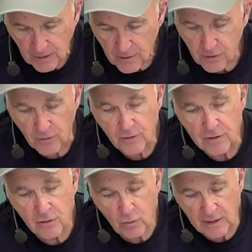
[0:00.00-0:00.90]
So
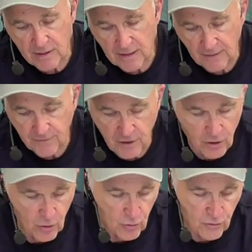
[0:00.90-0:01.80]
this is quite safe to
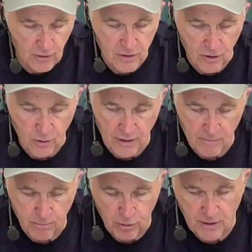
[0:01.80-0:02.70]
use. Let's go ahead
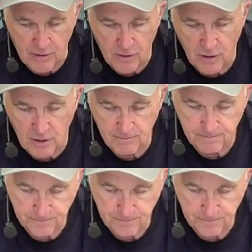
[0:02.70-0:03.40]
and put this on.